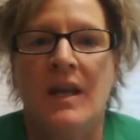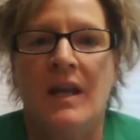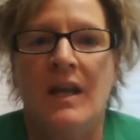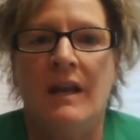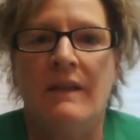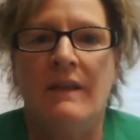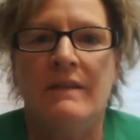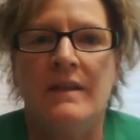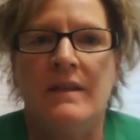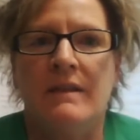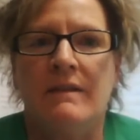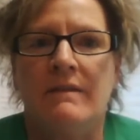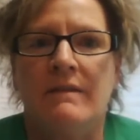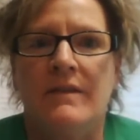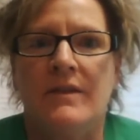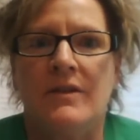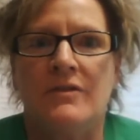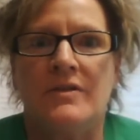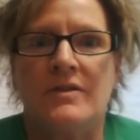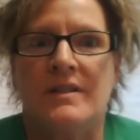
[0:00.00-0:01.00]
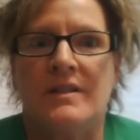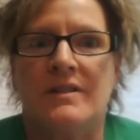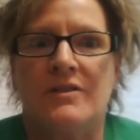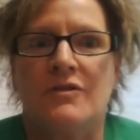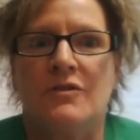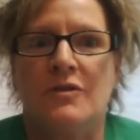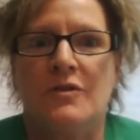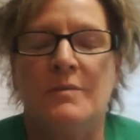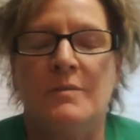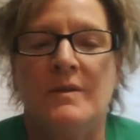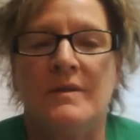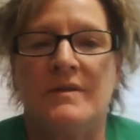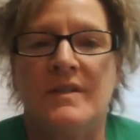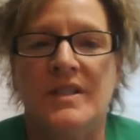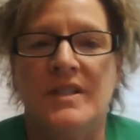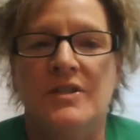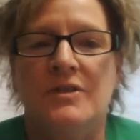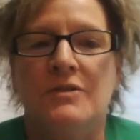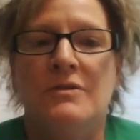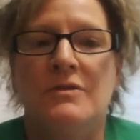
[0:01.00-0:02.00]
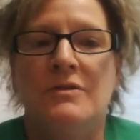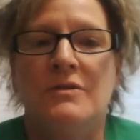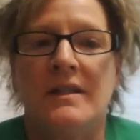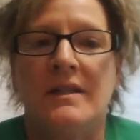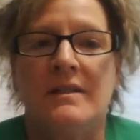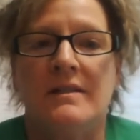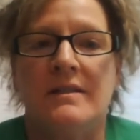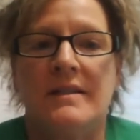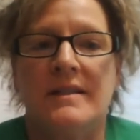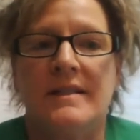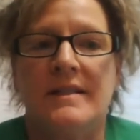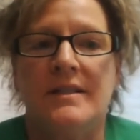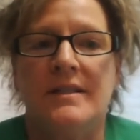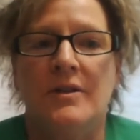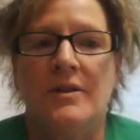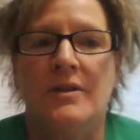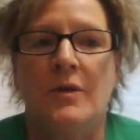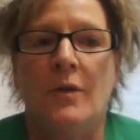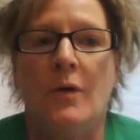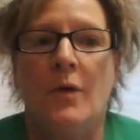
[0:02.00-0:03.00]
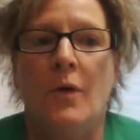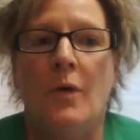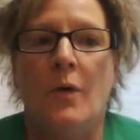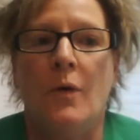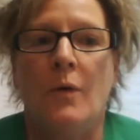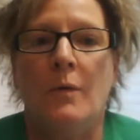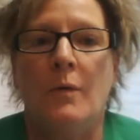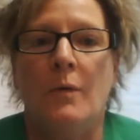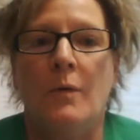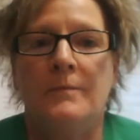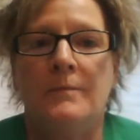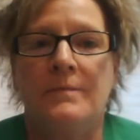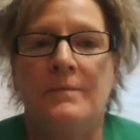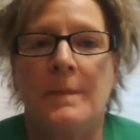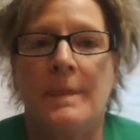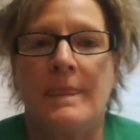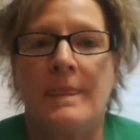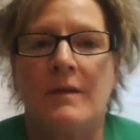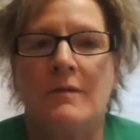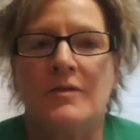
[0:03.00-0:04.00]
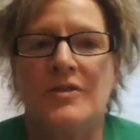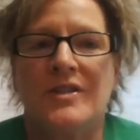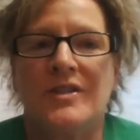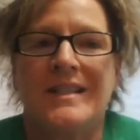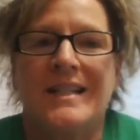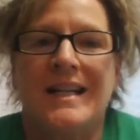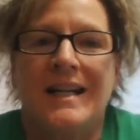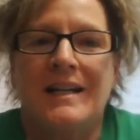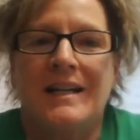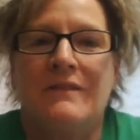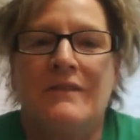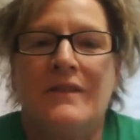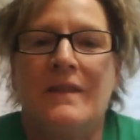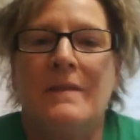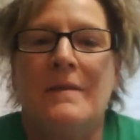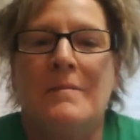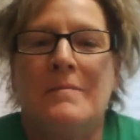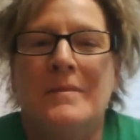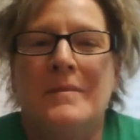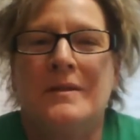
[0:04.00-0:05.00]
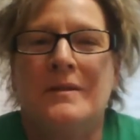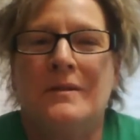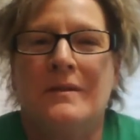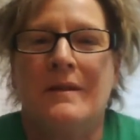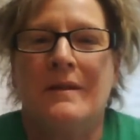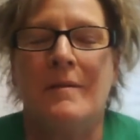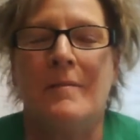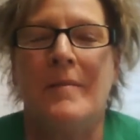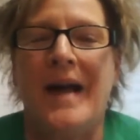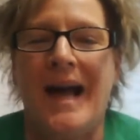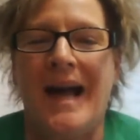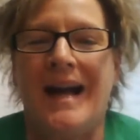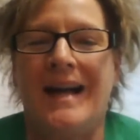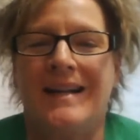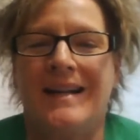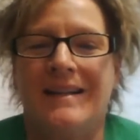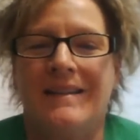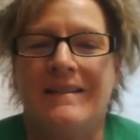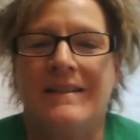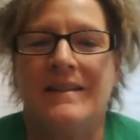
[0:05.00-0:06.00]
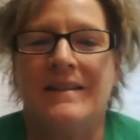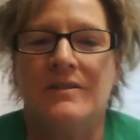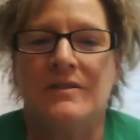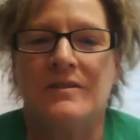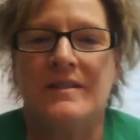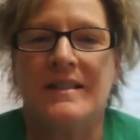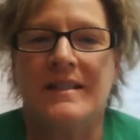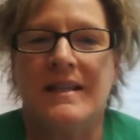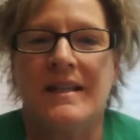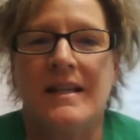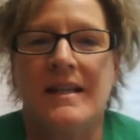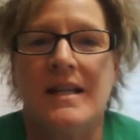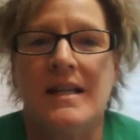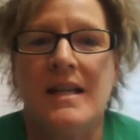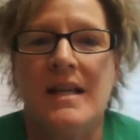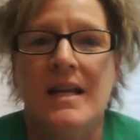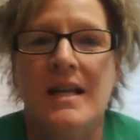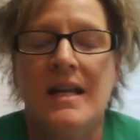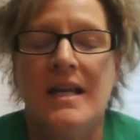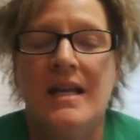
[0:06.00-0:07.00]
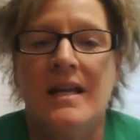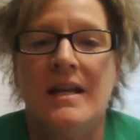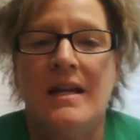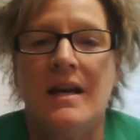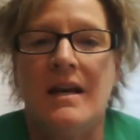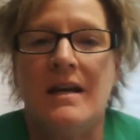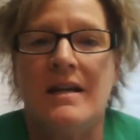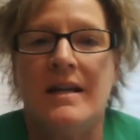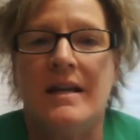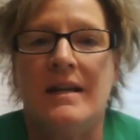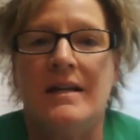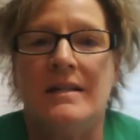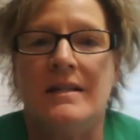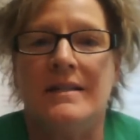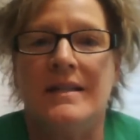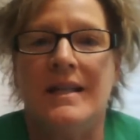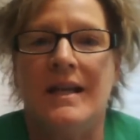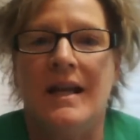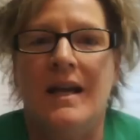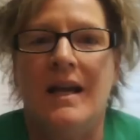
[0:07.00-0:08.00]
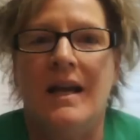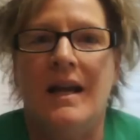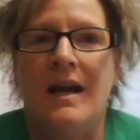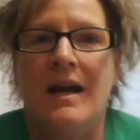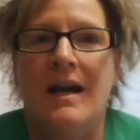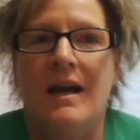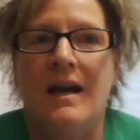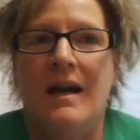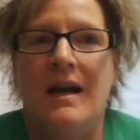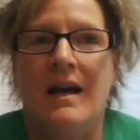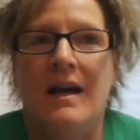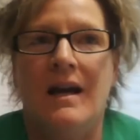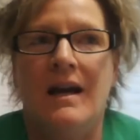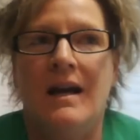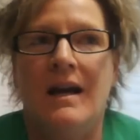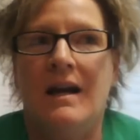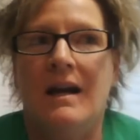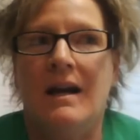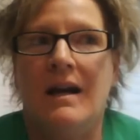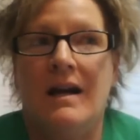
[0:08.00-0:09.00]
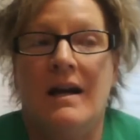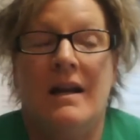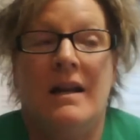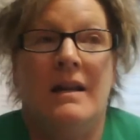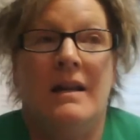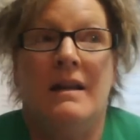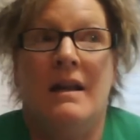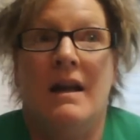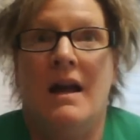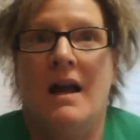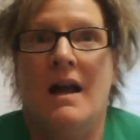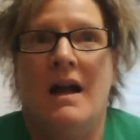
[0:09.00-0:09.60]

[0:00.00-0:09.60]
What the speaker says: And then there's this group of students who were just kind of in the middle of the pack, I think I'll say. And I